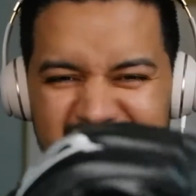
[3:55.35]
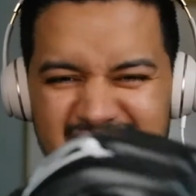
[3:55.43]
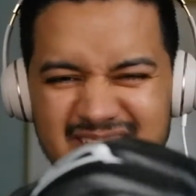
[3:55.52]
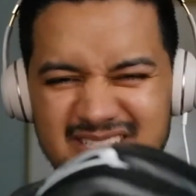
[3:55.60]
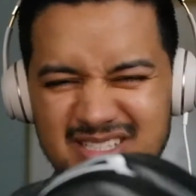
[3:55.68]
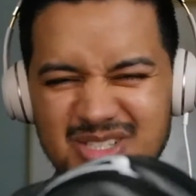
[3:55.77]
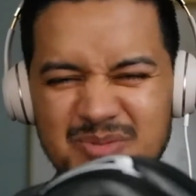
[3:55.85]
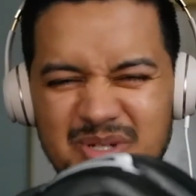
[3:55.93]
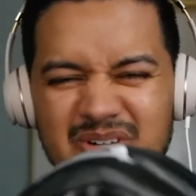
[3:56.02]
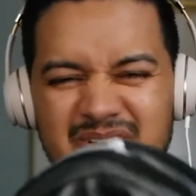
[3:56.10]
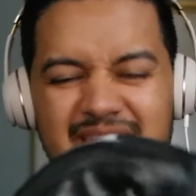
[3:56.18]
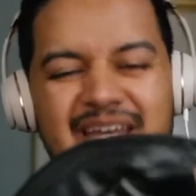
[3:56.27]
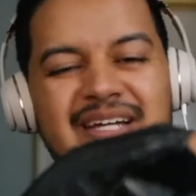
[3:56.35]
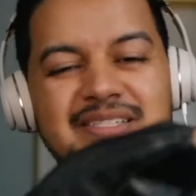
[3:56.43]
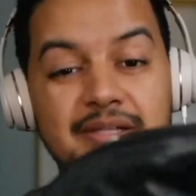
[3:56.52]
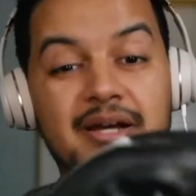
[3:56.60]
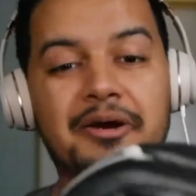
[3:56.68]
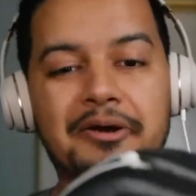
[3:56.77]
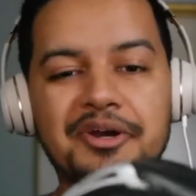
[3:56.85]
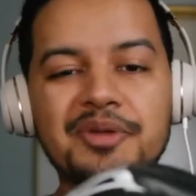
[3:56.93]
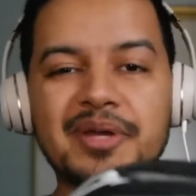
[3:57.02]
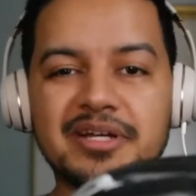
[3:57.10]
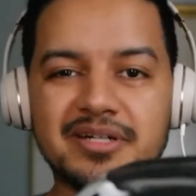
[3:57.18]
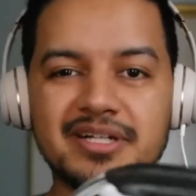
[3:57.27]
It's a little bit, yeah, it's a lot harder to
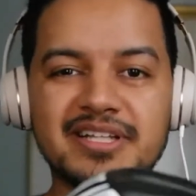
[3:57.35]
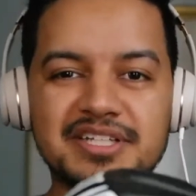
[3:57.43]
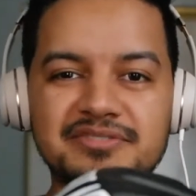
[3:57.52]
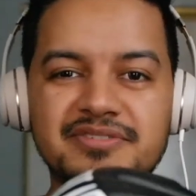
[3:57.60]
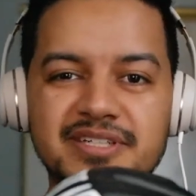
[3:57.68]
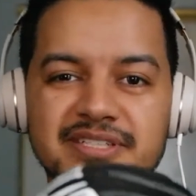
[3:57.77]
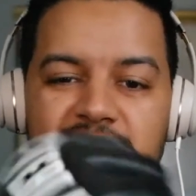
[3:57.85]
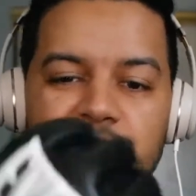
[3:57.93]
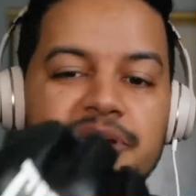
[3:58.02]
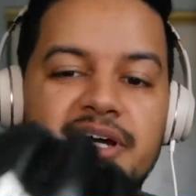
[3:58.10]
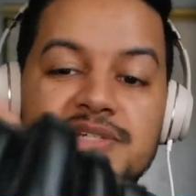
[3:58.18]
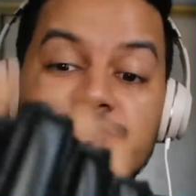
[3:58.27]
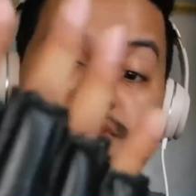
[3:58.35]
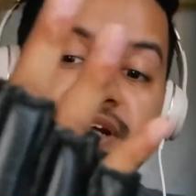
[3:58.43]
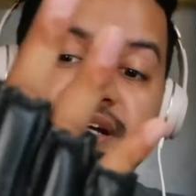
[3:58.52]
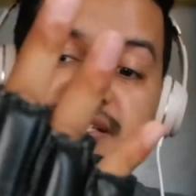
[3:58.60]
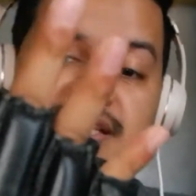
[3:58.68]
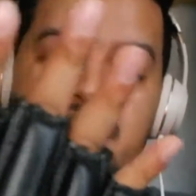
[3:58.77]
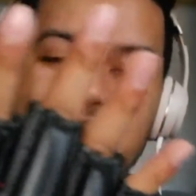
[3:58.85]
make a clenched fist. I'll be honest with you guys.